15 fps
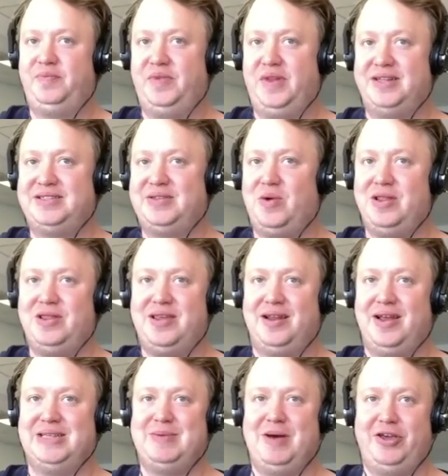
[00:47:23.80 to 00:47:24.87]
That's one thing
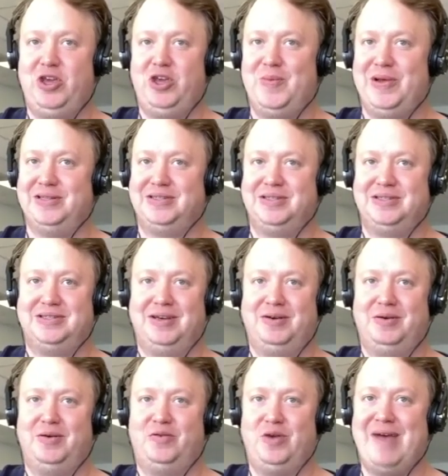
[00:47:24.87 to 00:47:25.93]
nice about humans is that
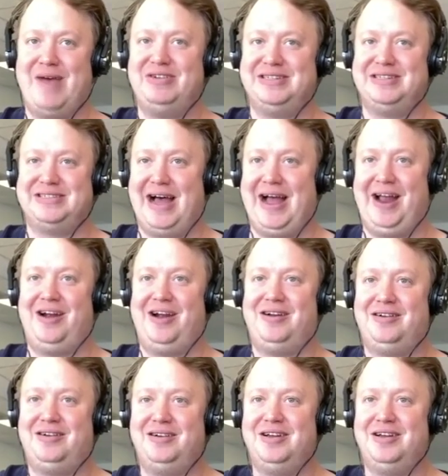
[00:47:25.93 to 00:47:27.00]
if we have a
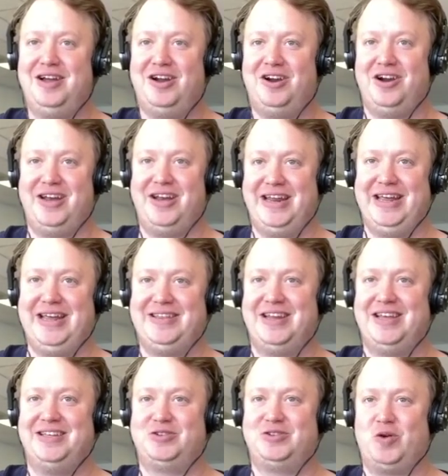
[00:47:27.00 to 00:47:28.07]
desire or a need that
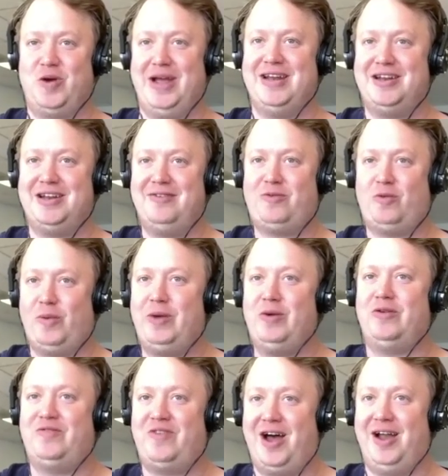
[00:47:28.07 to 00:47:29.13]
is great enough, we
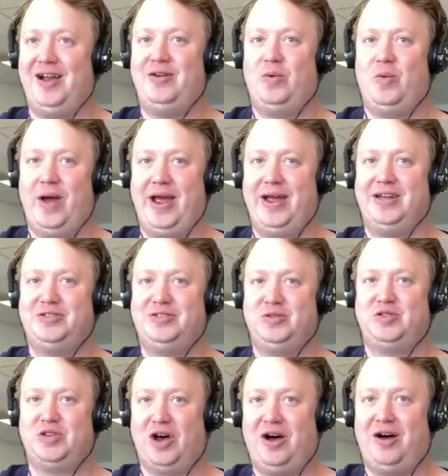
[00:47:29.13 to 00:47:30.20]
will find a way to
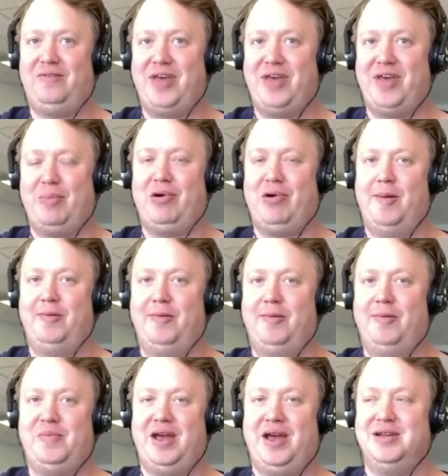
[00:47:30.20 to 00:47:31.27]
solve that
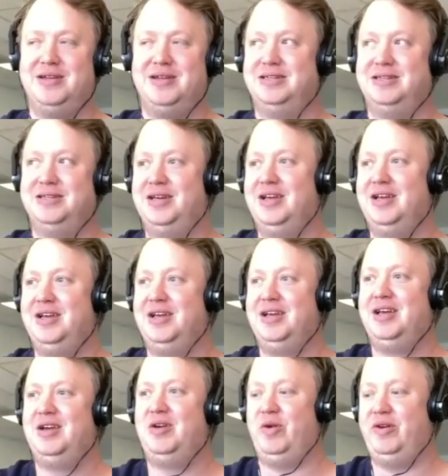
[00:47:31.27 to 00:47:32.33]
problem. And
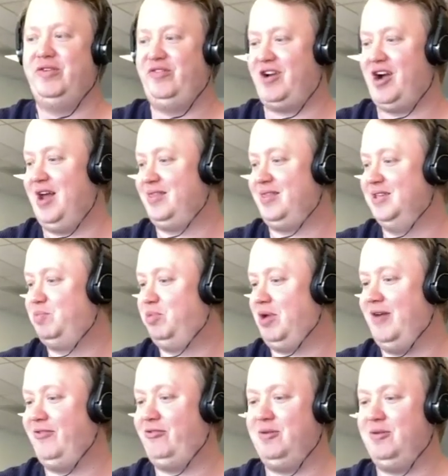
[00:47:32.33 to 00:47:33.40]
we've got these
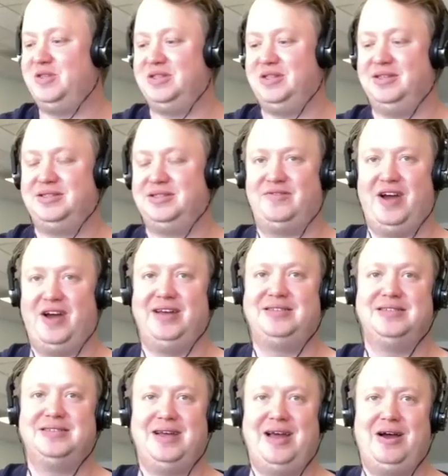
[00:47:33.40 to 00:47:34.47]
platforms and these
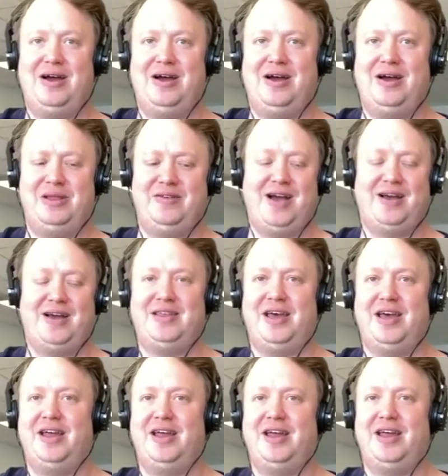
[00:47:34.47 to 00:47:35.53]
devices now. I mean, the
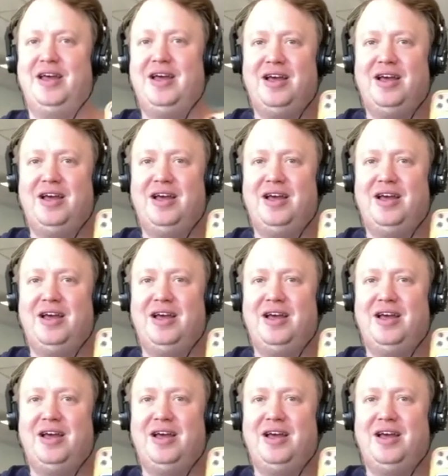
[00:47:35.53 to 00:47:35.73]
fact that,